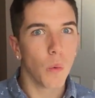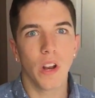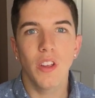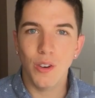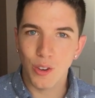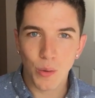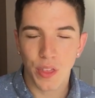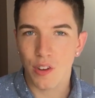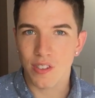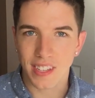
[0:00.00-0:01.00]
what do you do
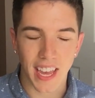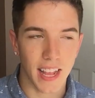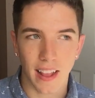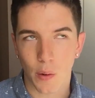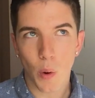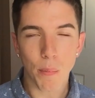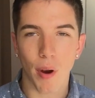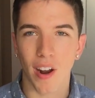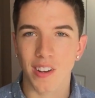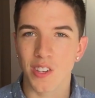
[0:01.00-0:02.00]
with your skin? Like, what
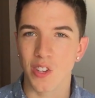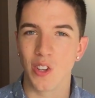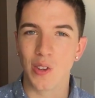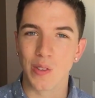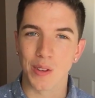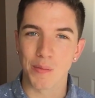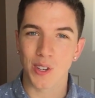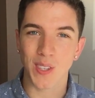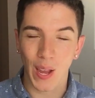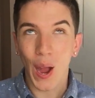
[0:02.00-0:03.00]
products do you use? I'm
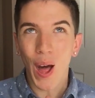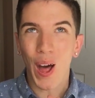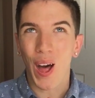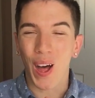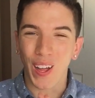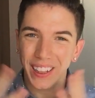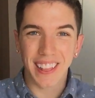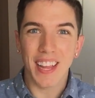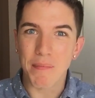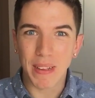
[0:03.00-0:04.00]
just like, ah,
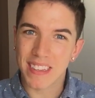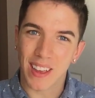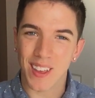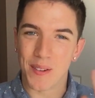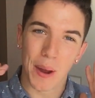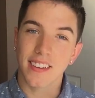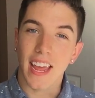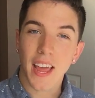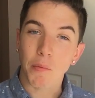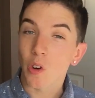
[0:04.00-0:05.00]
let me tell you.
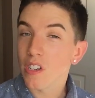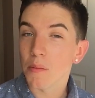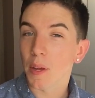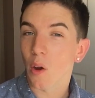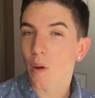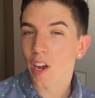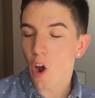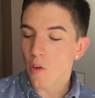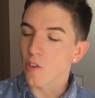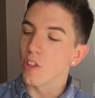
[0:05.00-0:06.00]
Today I'm going to be going
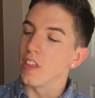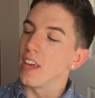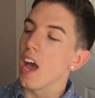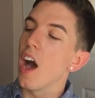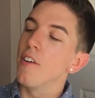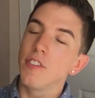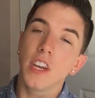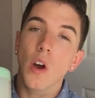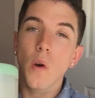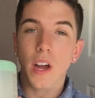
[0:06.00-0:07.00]
over the
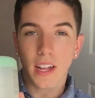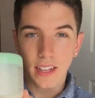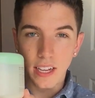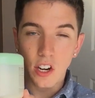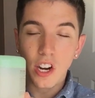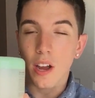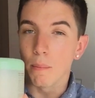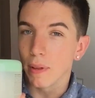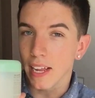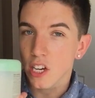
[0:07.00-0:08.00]
Aveeno Clear
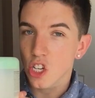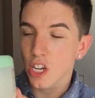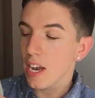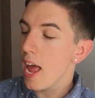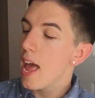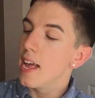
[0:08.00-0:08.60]
Complexion